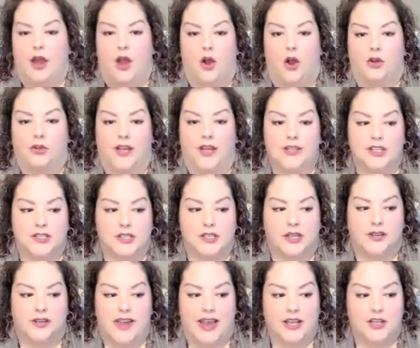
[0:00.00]
Our
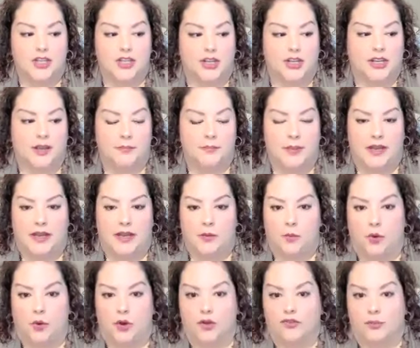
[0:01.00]
Legislative Action Committee
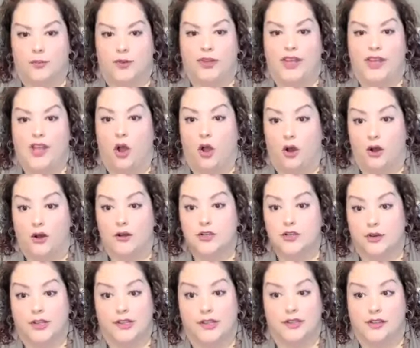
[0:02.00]
works really hard
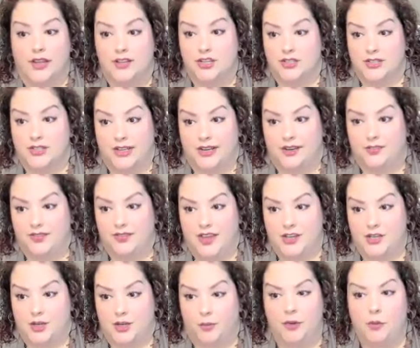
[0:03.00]
during the legislative
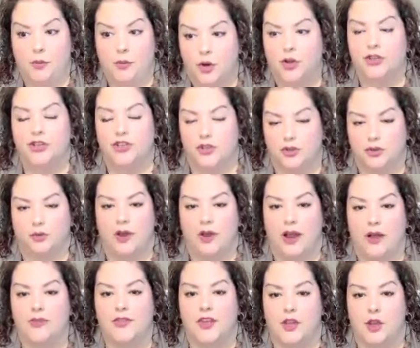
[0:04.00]
session. We work
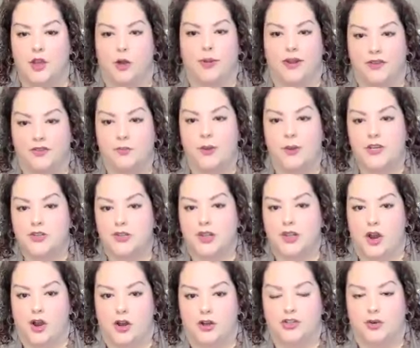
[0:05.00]
throughout the year, but especially
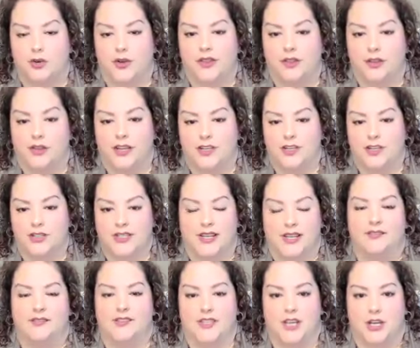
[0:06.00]
hard during the
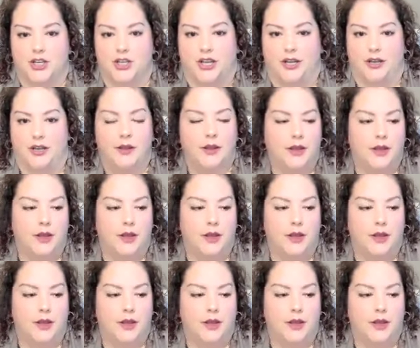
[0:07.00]
legislative session.